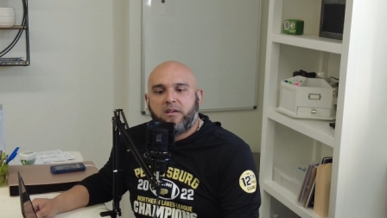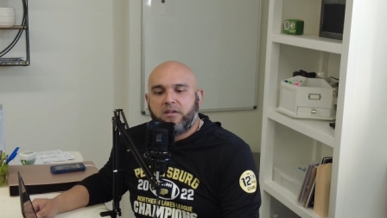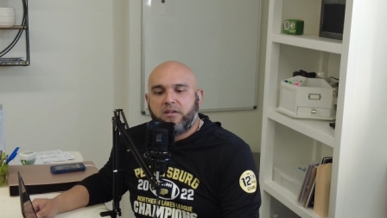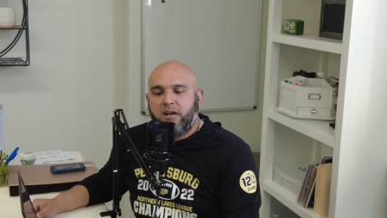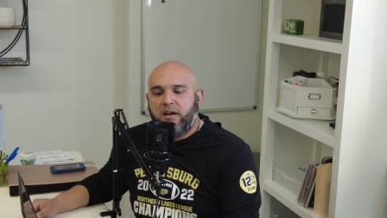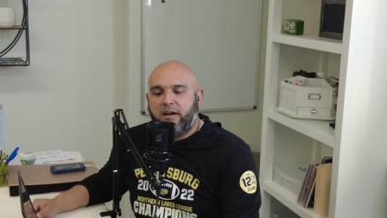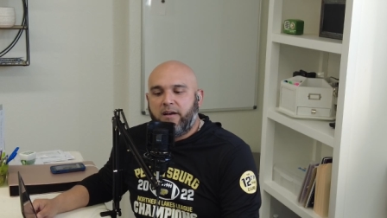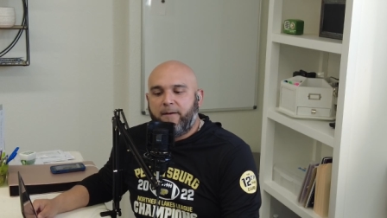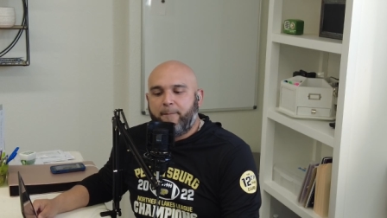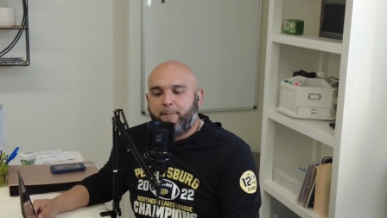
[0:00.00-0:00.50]

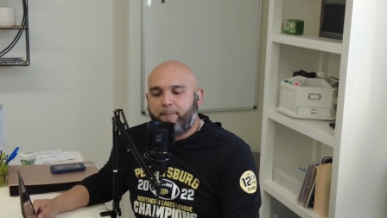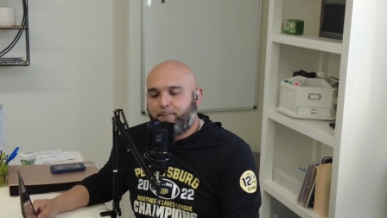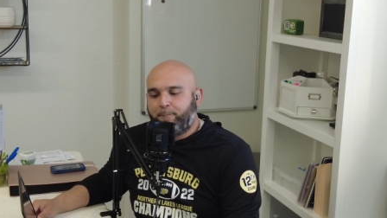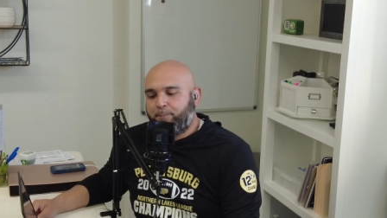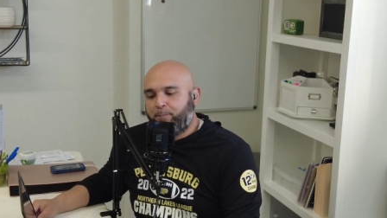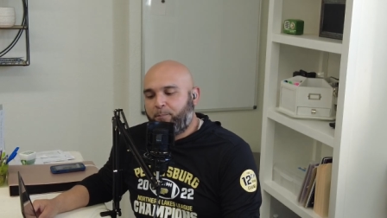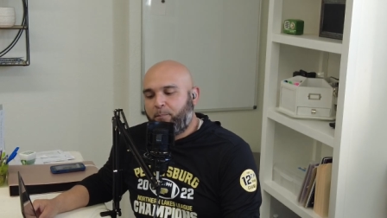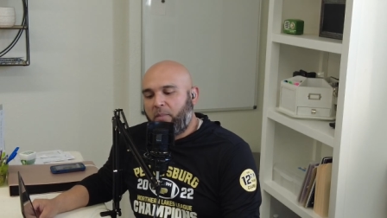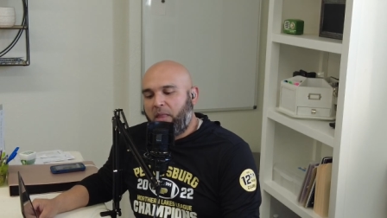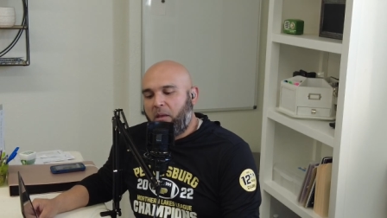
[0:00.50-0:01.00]
Um
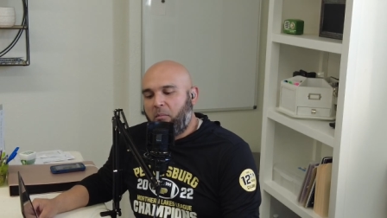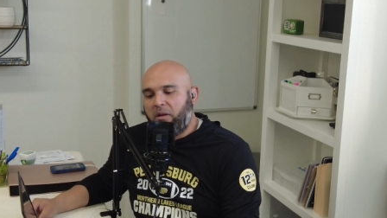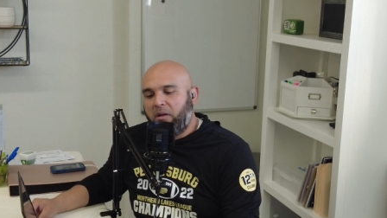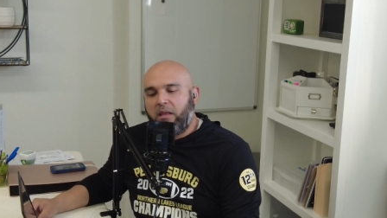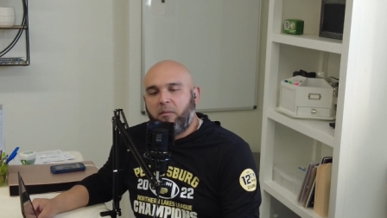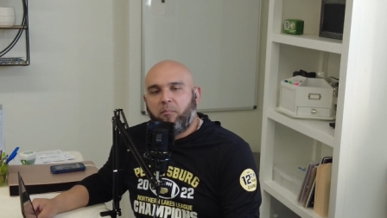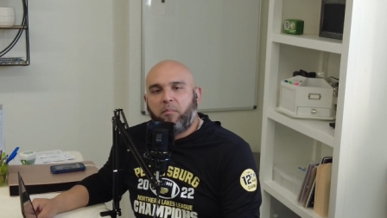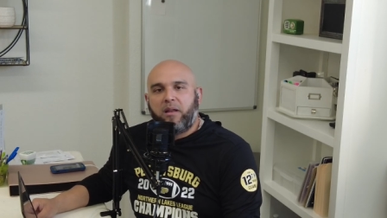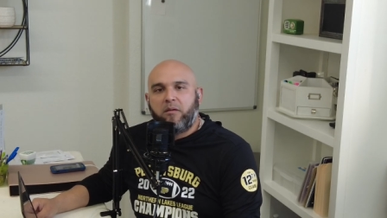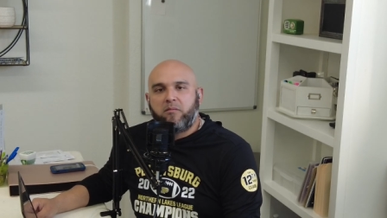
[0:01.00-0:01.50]
But
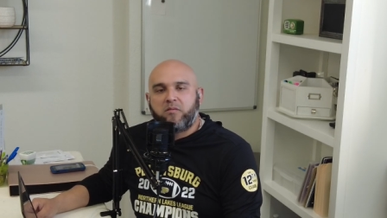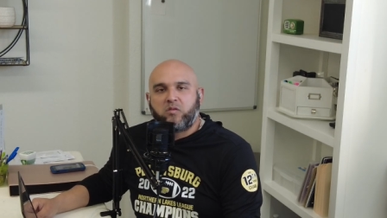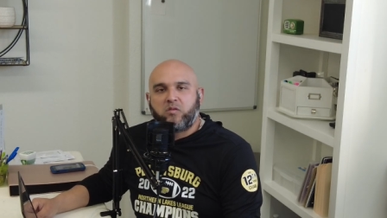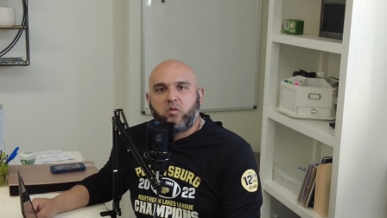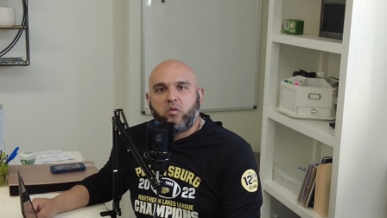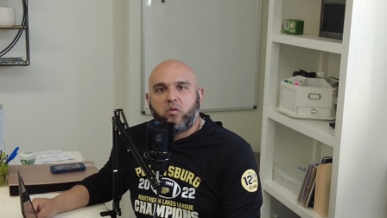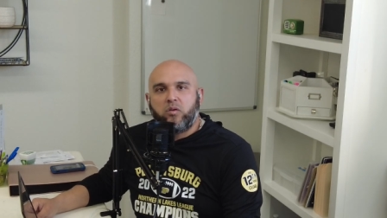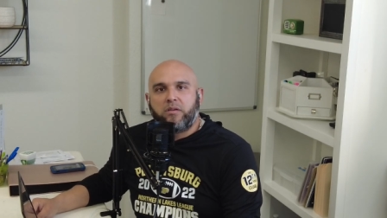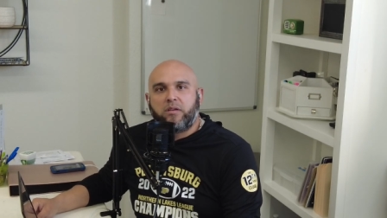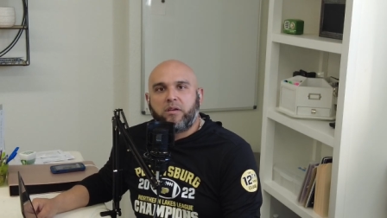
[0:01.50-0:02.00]
but it was
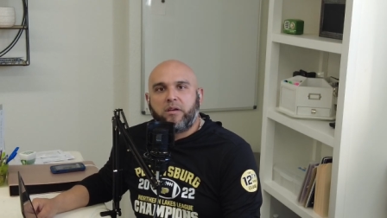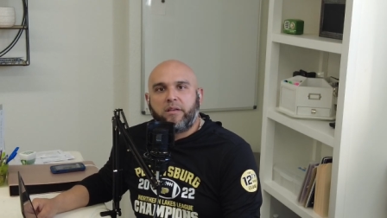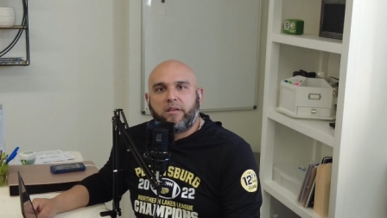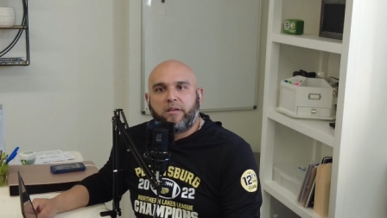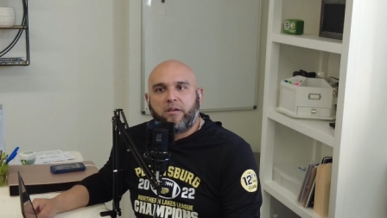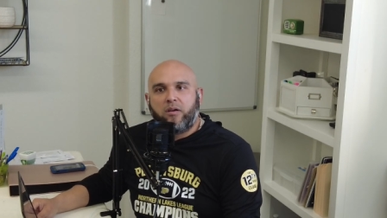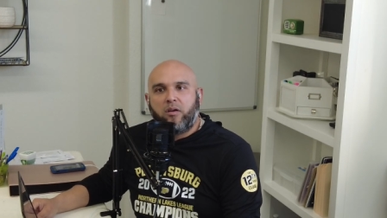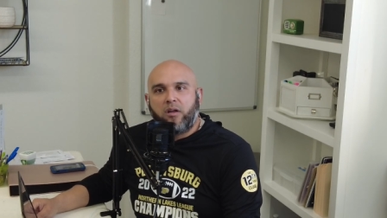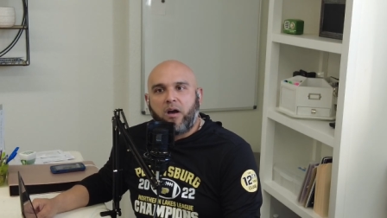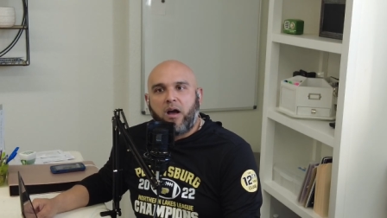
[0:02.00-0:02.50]
cool to to
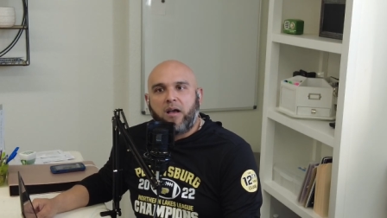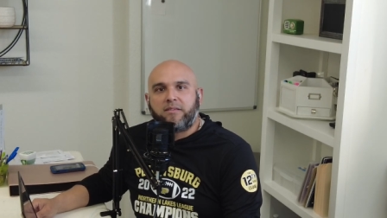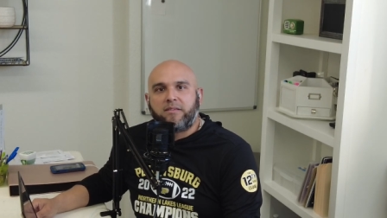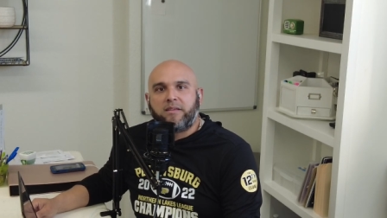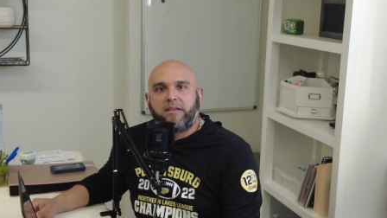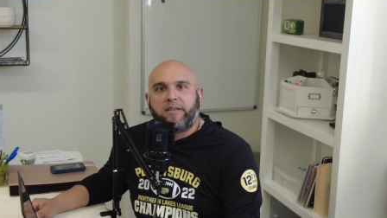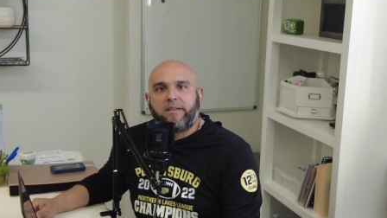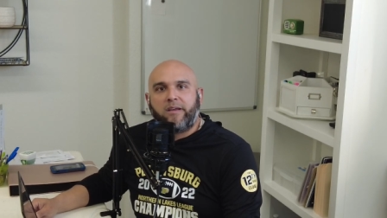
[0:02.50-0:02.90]
go to Austin.